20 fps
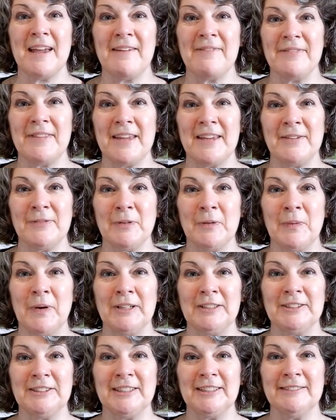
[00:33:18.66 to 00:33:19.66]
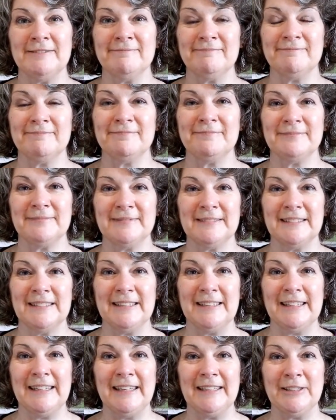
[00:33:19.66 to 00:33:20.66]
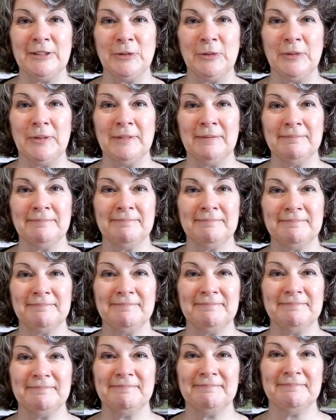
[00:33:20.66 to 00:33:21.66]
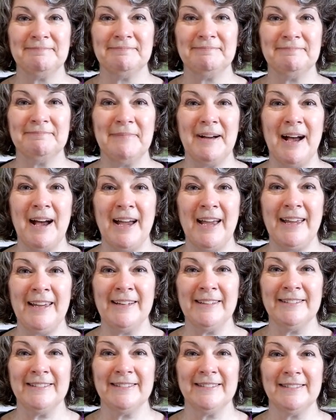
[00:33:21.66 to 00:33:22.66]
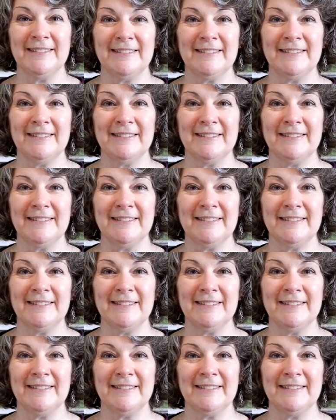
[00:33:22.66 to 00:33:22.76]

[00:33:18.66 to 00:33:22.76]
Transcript: yeah, thanks for watching. See you soon. Bye.